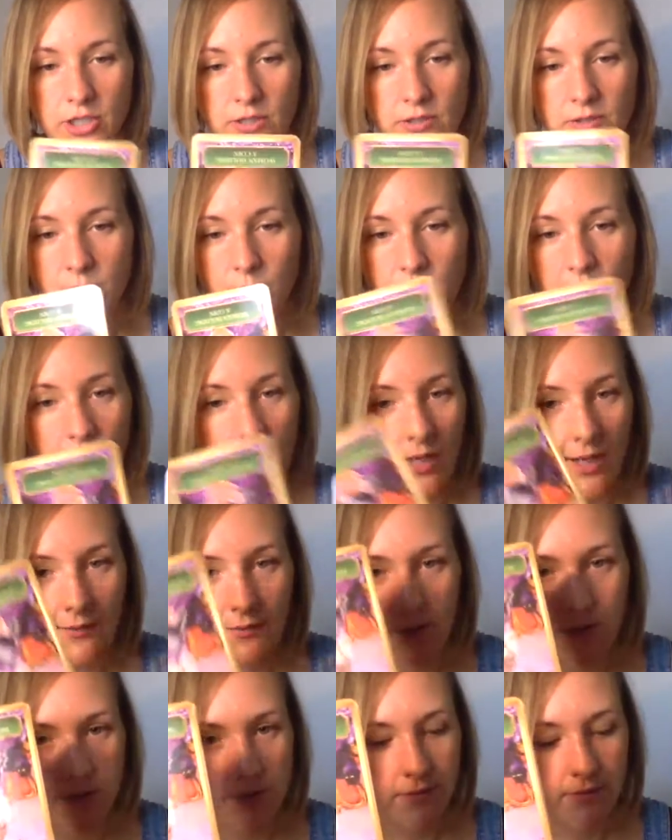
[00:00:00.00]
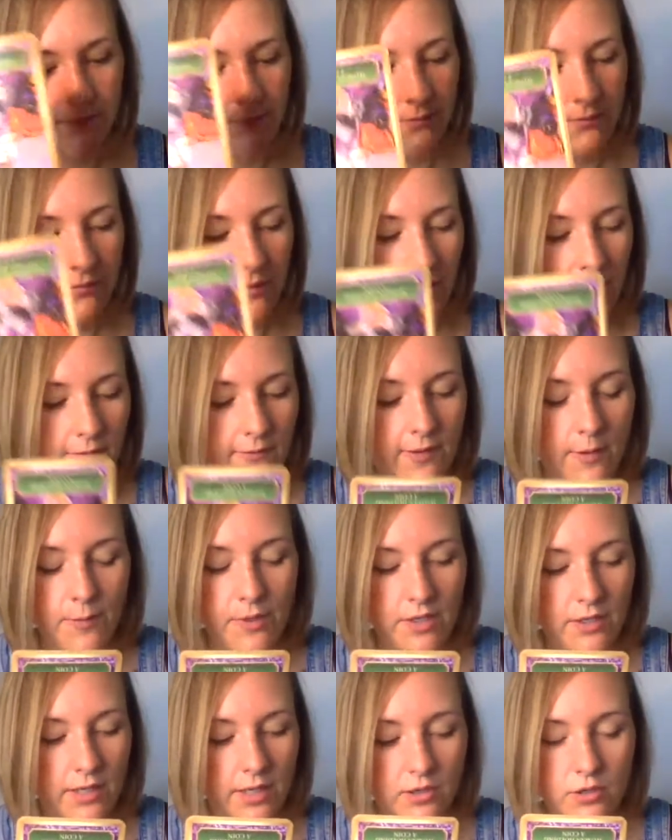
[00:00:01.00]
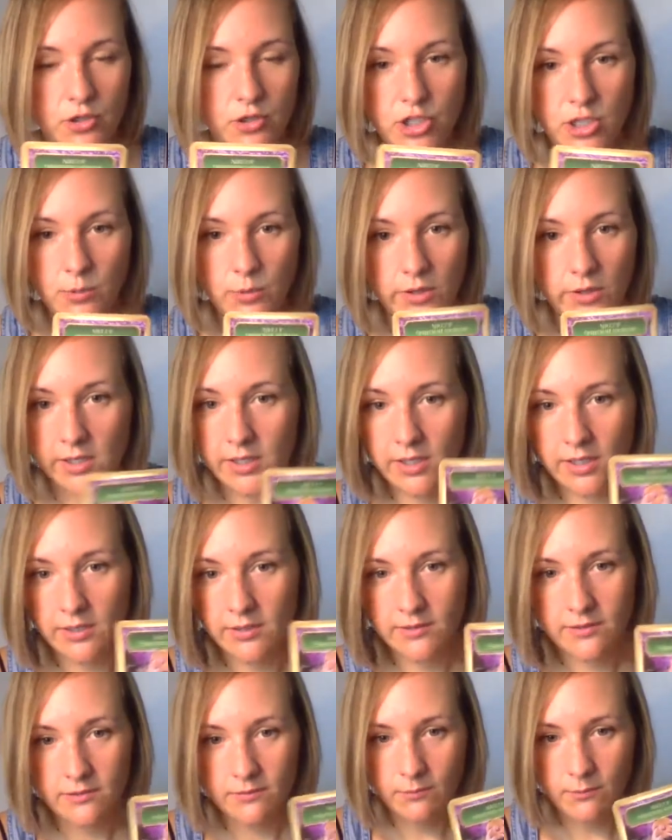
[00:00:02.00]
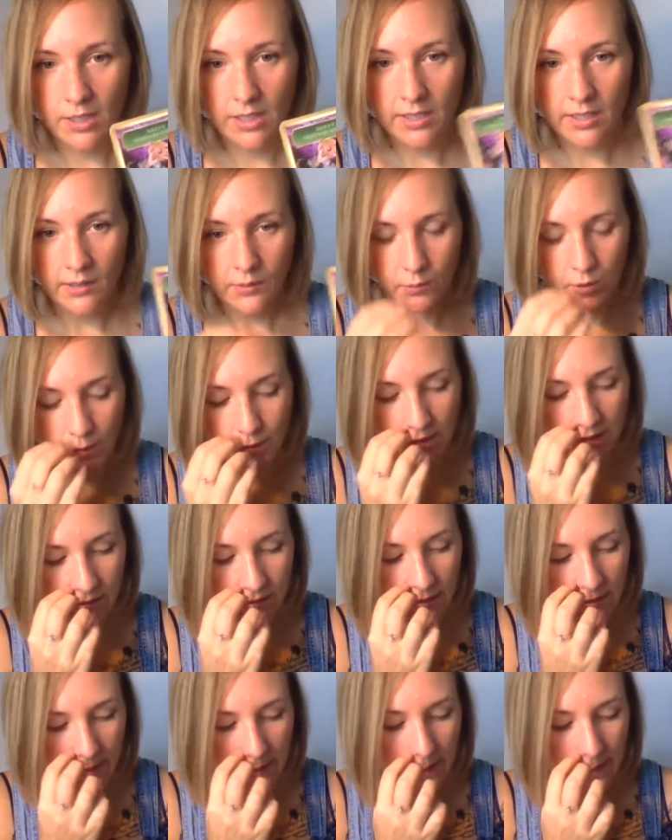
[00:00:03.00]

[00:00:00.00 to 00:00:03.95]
So we all have this like feminine energy within us, men and women.